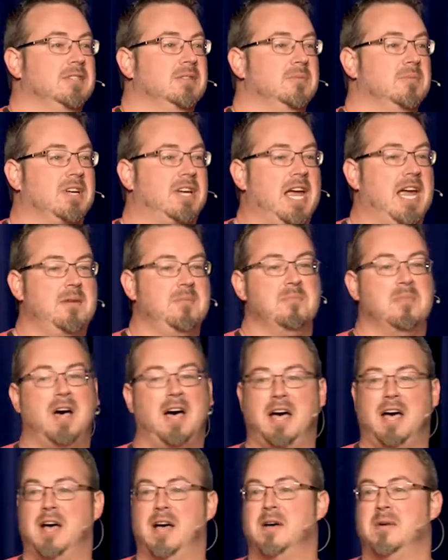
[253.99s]
became
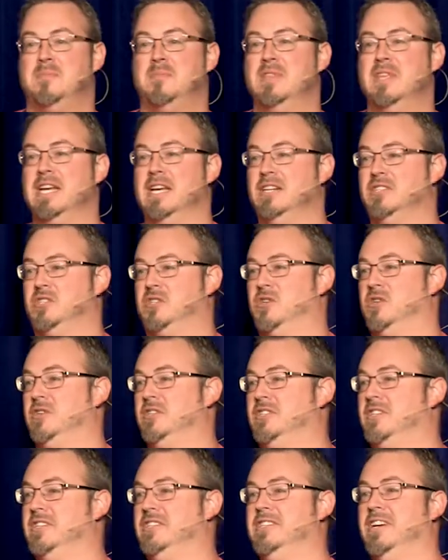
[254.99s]
Bob, the
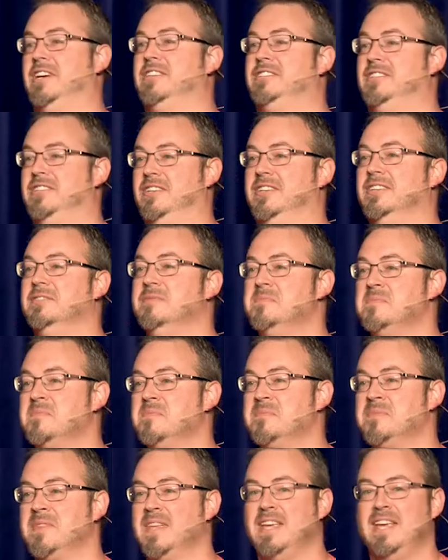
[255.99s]
insurance adjuster.
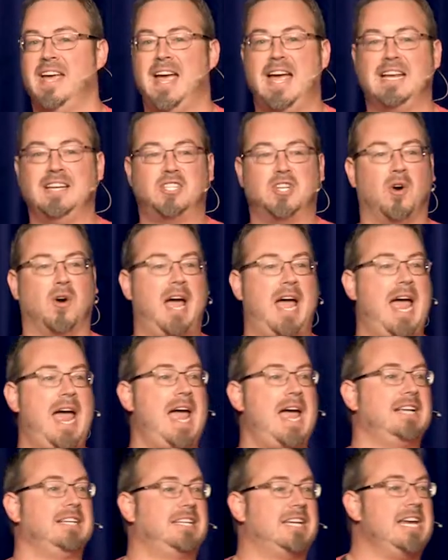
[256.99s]
And so
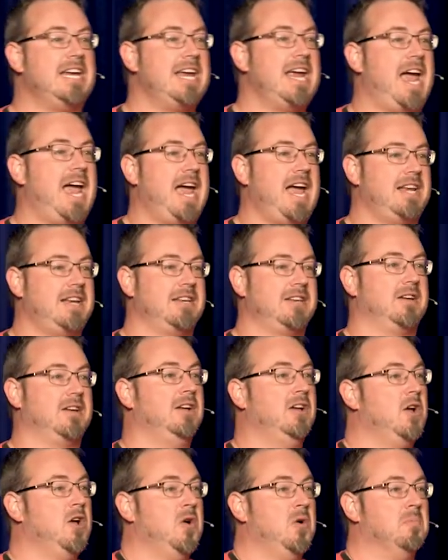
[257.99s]
as he had to
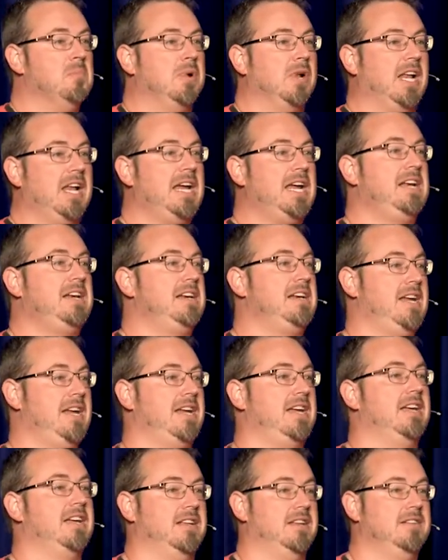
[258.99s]
blend
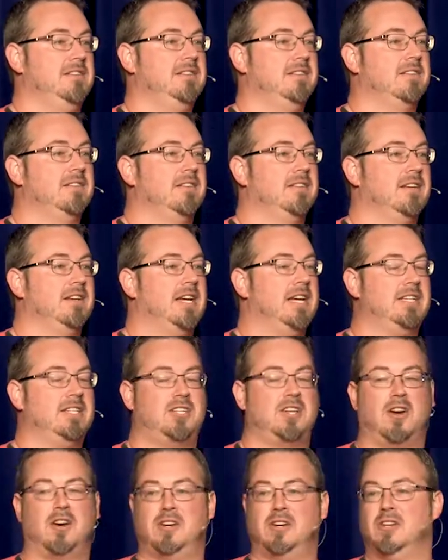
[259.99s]
in, he
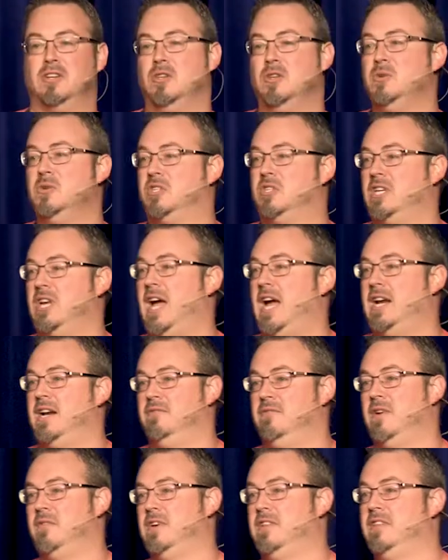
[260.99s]
started to lose sight
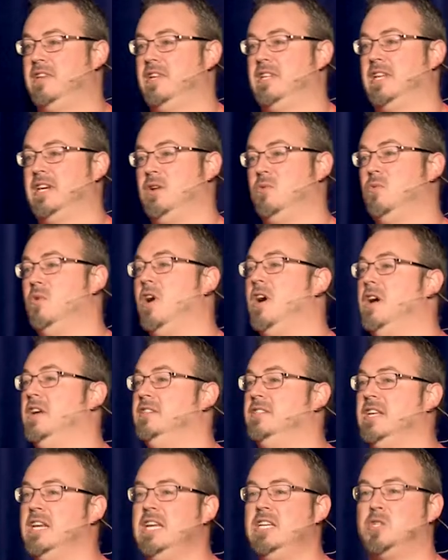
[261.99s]
of everything that he
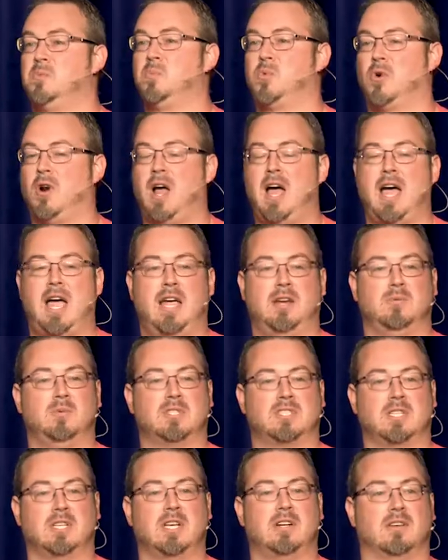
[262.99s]
was, and his pride
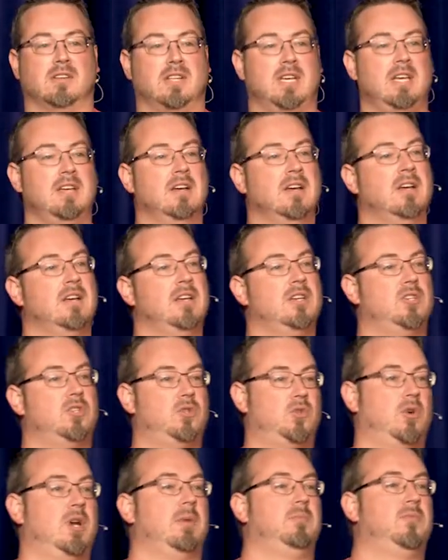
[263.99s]
was literally
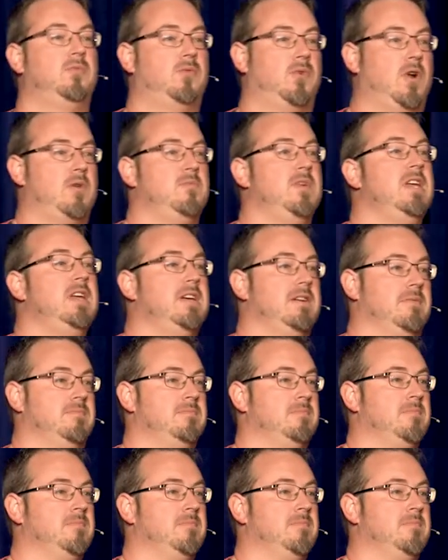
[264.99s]
stripped from him.